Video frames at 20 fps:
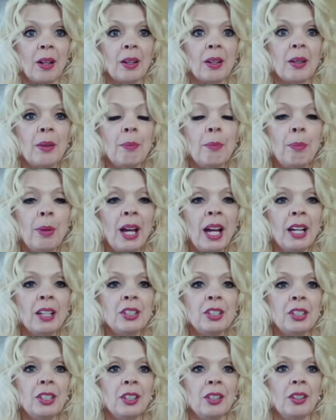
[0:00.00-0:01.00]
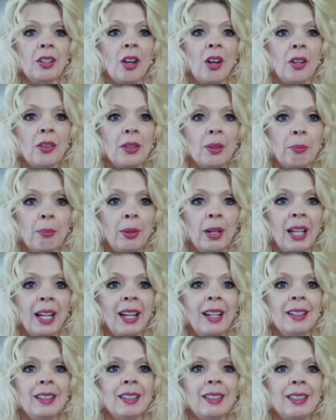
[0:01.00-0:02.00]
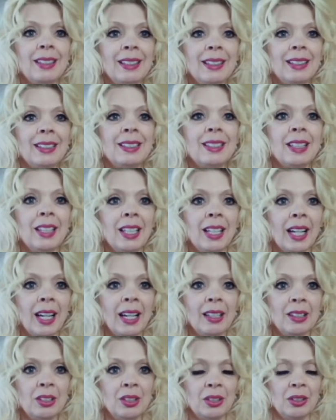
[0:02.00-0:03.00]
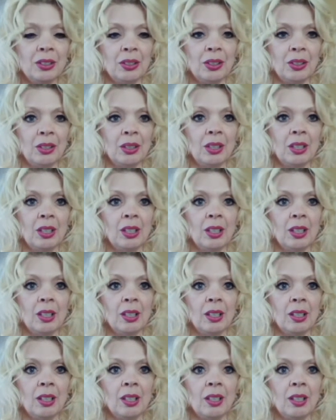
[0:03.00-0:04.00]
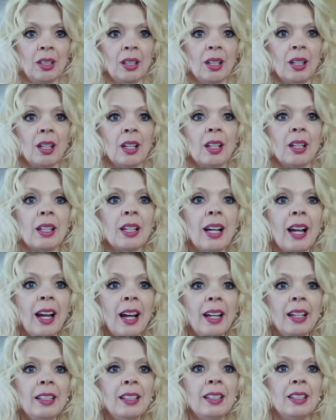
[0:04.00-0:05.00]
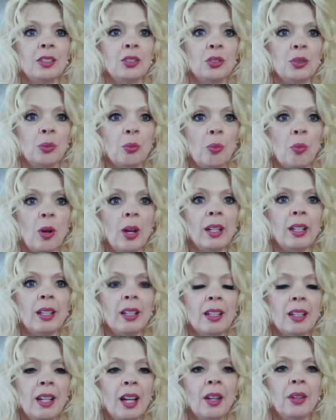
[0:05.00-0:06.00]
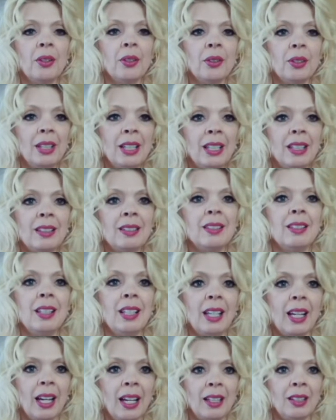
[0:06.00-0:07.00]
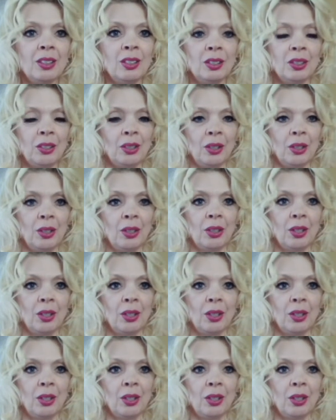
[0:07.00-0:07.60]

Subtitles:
Compassion on the planet is the answer. Kindness to one another is the answer.